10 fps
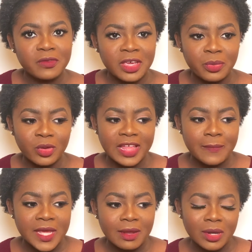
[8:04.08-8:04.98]
of April,
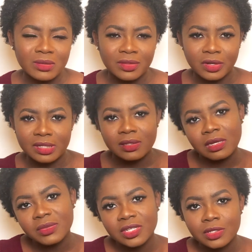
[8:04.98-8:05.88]
I made about 30
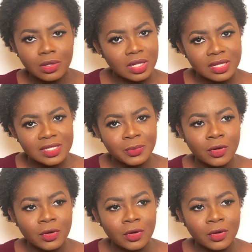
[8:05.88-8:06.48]
something dollars.